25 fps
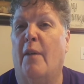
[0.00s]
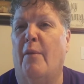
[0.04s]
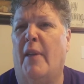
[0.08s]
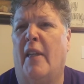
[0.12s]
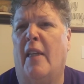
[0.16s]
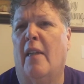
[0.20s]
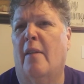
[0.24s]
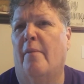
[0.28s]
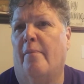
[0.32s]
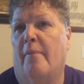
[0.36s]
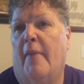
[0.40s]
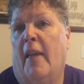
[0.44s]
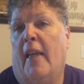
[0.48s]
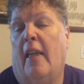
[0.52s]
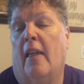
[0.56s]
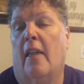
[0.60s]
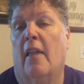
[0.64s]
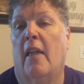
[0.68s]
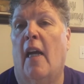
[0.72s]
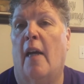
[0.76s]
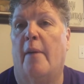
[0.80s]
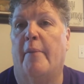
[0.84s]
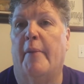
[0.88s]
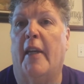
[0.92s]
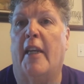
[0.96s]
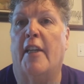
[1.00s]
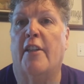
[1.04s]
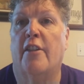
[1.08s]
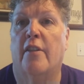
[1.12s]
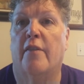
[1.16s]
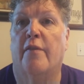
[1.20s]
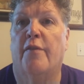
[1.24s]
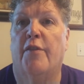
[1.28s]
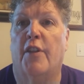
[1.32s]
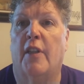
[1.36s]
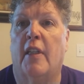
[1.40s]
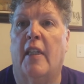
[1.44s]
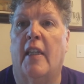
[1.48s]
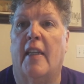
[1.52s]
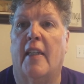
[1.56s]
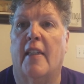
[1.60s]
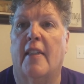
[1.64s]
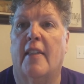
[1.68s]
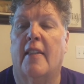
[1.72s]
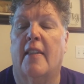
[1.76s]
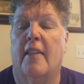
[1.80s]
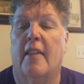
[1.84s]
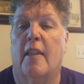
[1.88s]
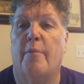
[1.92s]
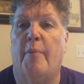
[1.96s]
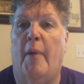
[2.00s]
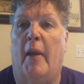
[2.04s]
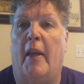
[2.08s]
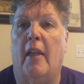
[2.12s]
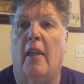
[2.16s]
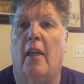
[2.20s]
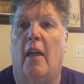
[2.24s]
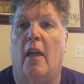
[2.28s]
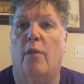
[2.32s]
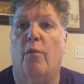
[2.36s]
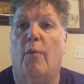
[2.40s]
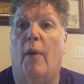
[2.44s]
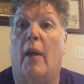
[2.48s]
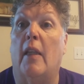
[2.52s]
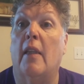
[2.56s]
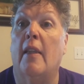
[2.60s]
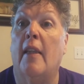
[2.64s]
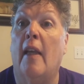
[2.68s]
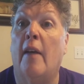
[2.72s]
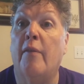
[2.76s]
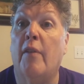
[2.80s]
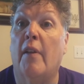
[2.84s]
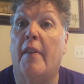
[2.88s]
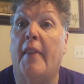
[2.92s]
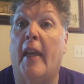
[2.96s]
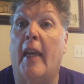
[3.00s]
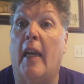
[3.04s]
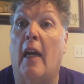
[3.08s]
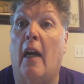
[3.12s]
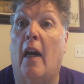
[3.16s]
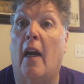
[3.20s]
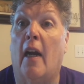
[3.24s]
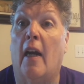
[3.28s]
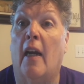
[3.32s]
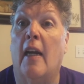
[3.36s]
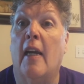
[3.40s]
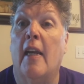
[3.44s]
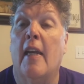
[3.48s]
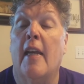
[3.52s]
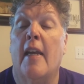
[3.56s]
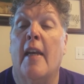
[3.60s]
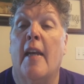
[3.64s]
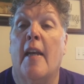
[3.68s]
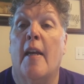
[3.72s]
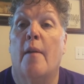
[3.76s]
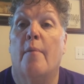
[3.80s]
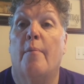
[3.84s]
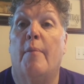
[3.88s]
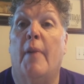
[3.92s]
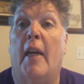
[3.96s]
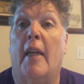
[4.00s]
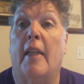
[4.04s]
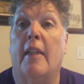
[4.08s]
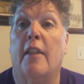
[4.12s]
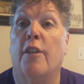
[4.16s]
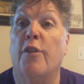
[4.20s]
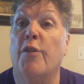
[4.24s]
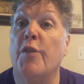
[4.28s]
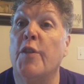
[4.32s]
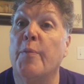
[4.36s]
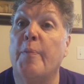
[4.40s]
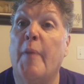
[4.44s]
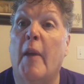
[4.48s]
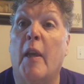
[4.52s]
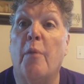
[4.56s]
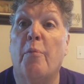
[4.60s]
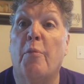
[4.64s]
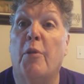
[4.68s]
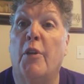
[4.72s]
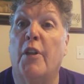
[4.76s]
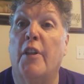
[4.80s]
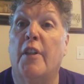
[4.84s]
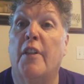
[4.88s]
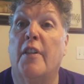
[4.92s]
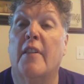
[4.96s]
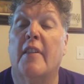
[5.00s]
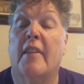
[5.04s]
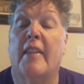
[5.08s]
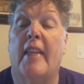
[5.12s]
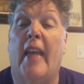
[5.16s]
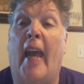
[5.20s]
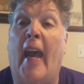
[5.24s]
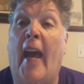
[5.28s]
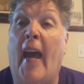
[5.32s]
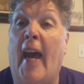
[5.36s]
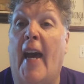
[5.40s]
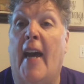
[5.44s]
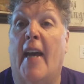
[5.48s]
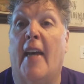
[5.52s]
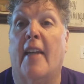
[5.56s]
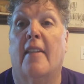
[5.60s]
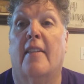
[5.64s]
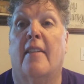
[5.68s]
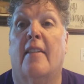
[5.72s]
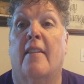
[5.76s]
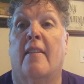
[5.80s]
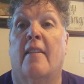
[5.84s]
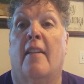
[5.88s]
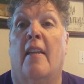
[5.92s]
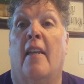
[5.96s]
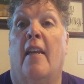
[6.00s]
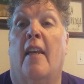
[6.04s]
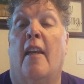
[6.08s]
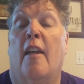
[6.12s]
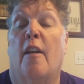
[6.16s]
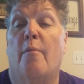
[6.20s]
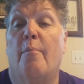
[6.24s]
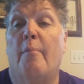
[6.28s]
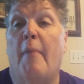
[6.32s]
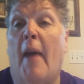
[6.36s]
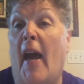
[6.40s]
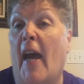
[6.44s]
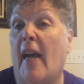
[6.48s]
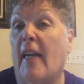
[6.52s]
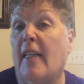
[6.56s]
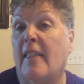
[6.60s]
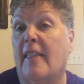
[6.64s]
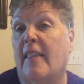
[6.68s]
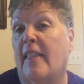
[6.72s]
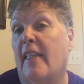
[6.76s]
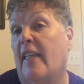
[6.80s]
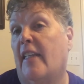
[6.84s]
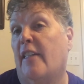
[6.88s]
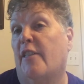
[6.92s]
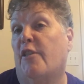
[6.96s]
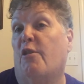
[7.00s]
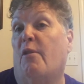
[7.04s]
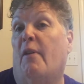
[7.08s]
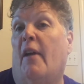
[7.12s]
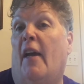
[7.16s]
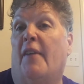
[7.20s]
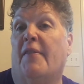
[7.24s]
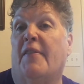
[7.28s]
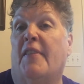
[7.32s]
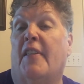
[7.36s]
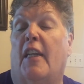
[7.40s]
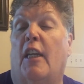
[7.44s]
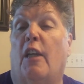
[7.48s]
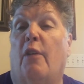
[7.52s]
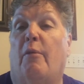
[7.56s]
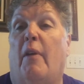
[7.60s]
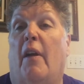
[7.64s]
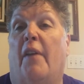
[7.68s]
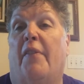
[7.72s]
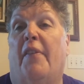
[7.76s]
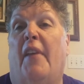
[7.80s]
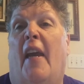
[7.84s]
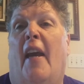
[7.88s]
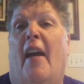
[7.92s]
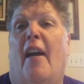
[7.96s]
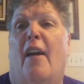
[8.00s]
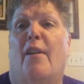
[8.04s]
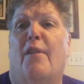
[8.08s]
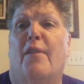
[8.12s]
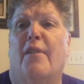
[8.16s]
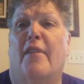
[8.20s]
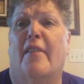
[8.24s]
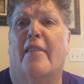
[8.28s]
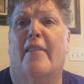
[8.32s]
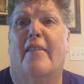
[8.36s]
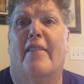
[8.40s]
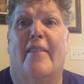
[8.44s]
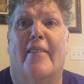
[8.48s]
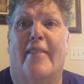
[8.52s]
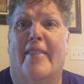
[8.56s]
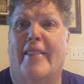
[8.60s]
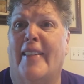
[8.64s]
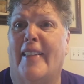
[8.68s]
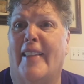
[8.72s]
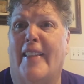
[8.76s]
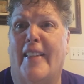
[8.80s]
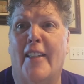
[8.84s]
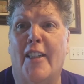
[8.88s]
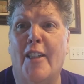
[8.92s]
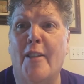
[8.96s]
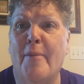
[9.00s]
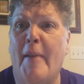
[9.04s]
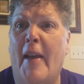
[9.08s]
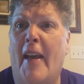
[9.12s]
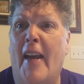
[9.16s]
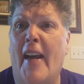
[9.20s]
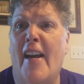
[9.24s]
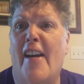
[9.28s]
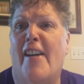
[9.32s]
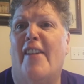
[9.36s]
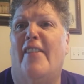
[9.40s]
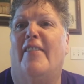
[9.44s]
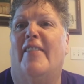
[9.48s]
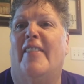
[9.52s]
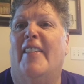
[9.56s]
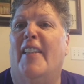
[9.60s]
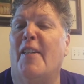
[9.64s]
We can make an accommodation for kids depending on what level they are. But newspapers, ads, magazines you have sitting around the house, get them out.